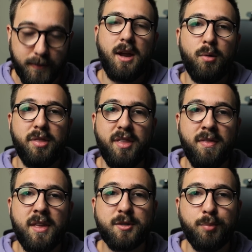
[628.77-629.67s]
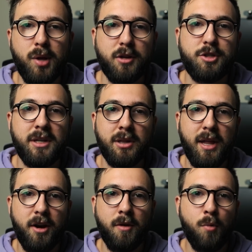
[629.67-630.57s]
Now, within this blockchain layer,